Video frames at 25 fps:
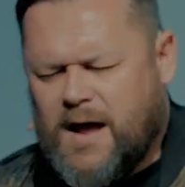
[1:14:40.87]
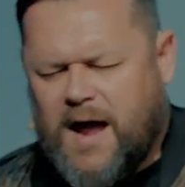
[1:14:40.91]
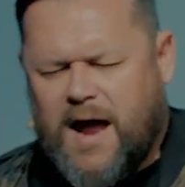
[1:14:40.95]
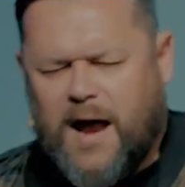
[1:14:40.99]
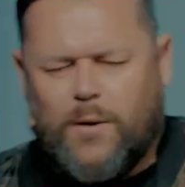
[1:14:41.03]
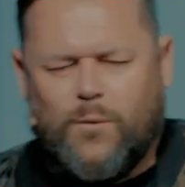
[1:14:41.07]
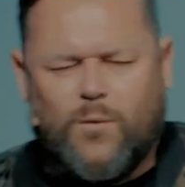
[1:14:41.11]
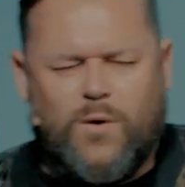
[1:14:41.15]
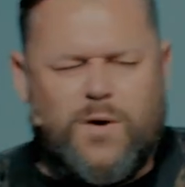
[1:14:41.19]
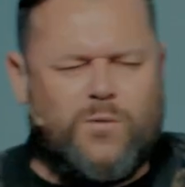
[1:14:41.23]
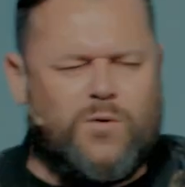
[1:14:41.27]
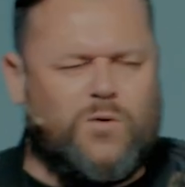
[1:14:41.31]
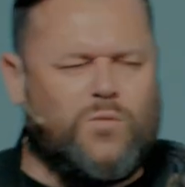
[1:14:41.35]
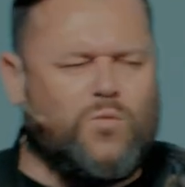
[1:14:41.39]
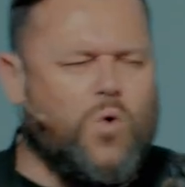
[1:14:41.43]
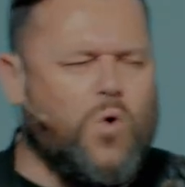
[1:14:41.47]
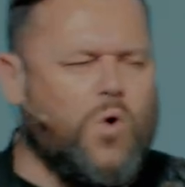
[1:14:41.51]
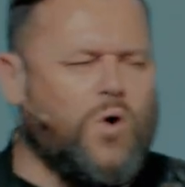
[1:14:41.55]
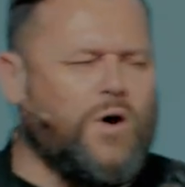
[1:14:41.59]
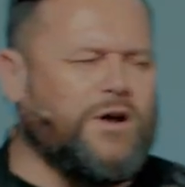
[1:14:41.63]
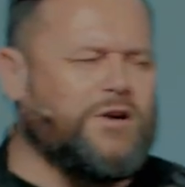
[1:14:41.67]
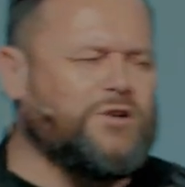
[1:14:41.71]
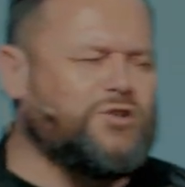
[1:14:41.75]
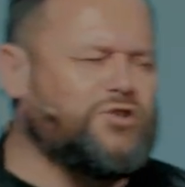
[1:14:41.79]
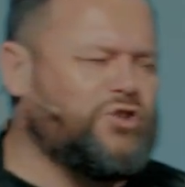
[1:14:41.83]
and we would
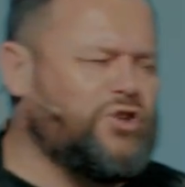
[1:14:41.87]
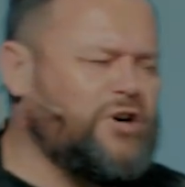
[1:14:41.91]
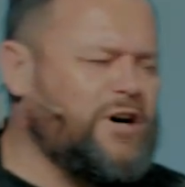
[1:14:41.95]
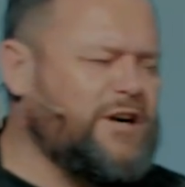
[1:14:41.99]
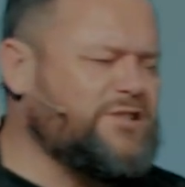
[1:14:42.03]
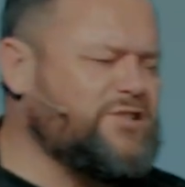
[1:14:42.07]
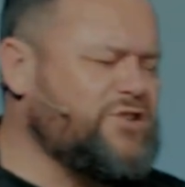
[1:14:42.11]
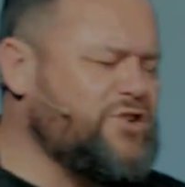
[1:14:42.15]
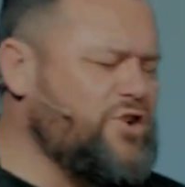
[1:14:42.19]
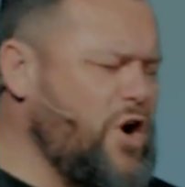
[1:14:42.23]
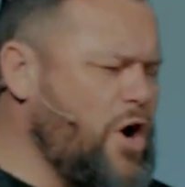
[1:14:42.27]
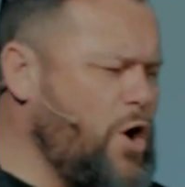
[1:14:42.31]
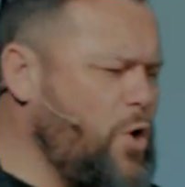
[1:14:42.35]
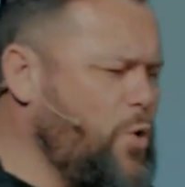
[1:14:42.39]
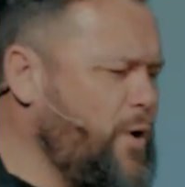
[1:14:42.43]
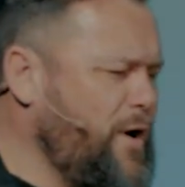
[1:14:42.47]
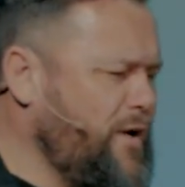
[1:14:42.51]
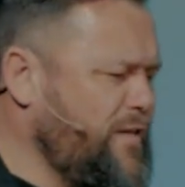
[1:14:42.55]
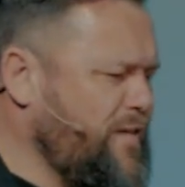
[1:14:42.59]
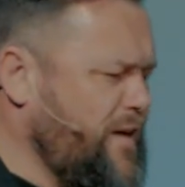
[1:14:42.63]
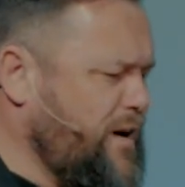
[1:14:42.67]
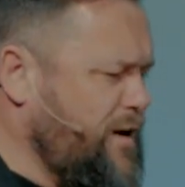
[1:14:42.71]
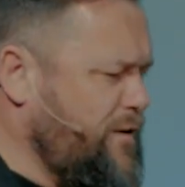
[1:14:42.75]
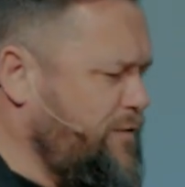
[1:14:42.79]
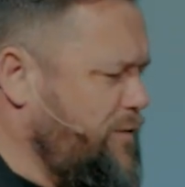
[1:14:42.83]
walk in trust,
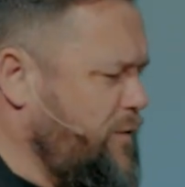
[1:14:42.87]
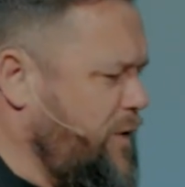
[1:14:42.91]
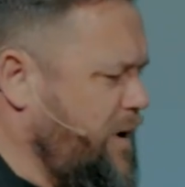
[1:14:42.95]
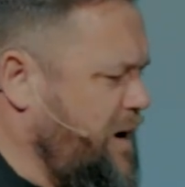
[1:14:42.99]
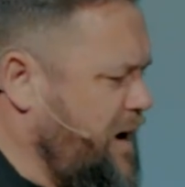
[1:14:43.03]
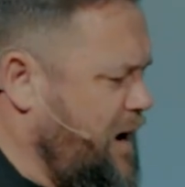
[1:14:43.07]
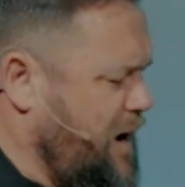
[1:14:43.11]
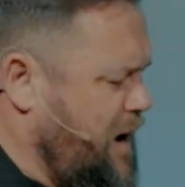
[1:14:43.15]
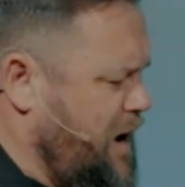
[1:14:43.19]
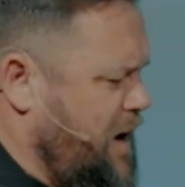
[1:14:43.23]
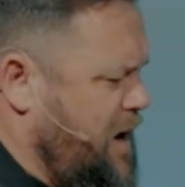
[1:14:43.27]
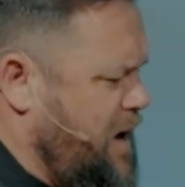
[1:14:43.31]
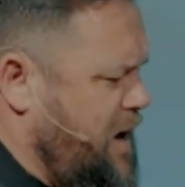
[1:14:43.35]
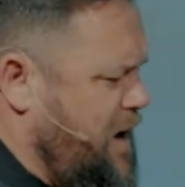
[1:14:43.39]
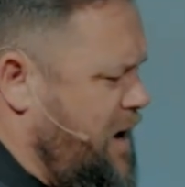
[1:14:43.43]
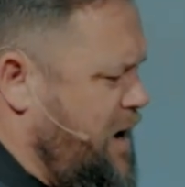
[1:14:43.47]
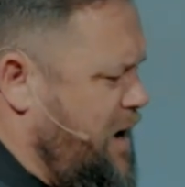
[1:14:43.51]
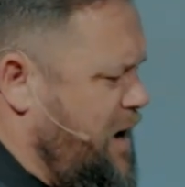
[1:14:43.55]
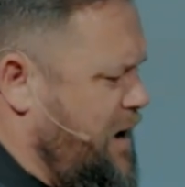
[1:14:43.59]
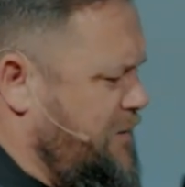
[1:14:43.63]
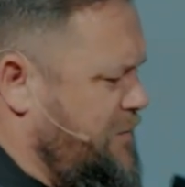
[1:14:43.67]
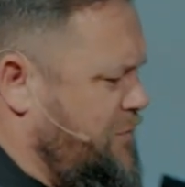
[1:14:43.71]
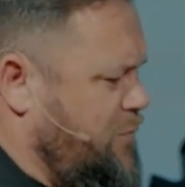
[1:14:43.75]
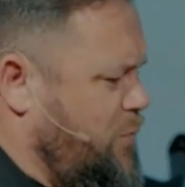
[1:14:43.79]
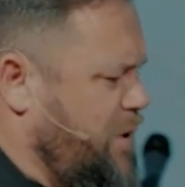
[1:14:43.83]
knowing that if
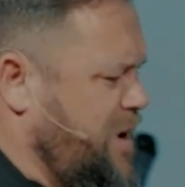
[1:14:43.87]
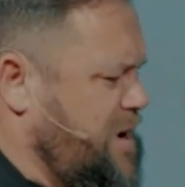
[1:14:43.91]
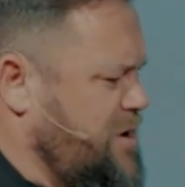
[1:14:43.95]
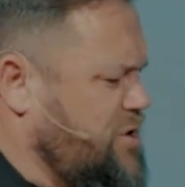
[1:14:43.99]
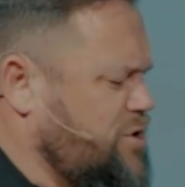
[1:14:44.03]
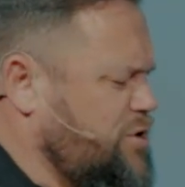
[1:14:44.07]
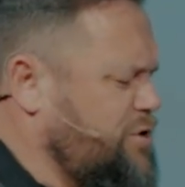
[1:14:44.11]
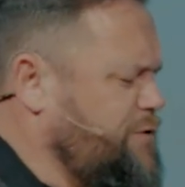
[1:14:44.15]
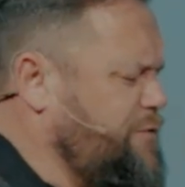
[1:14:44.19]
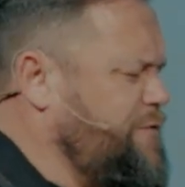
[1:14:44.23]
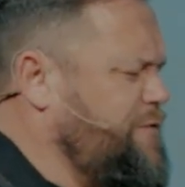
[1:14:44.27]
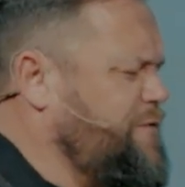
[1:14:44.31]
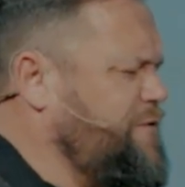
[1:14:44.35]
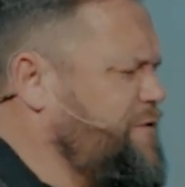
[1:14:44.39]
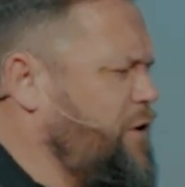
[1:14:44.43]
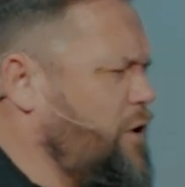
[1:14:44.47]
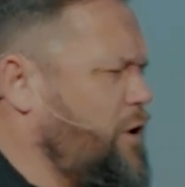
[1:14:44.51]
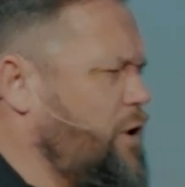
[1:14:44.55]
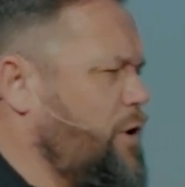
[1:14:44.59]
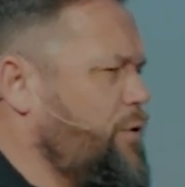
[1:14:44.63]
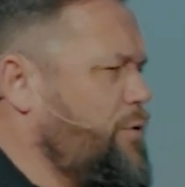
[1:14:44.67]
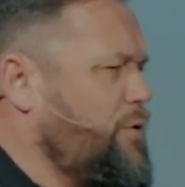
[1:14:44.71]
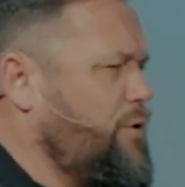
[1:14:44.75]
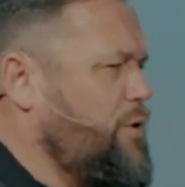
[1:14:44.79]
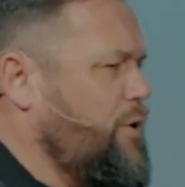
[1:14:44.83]
we just
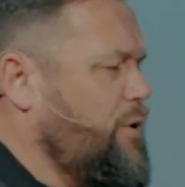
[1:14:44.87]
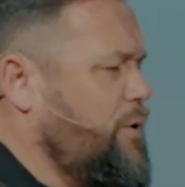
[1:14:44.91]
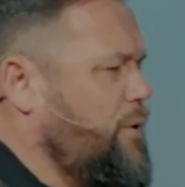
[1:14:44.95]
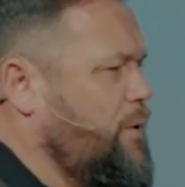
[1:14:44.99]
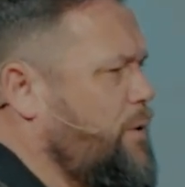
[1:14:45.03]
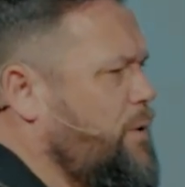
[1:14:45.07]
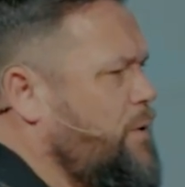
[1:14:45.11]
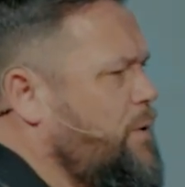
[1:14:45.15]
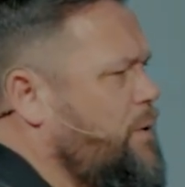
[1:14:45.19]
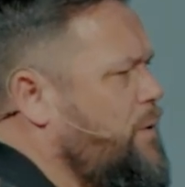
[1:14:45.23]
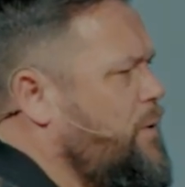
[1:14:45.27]
follow you,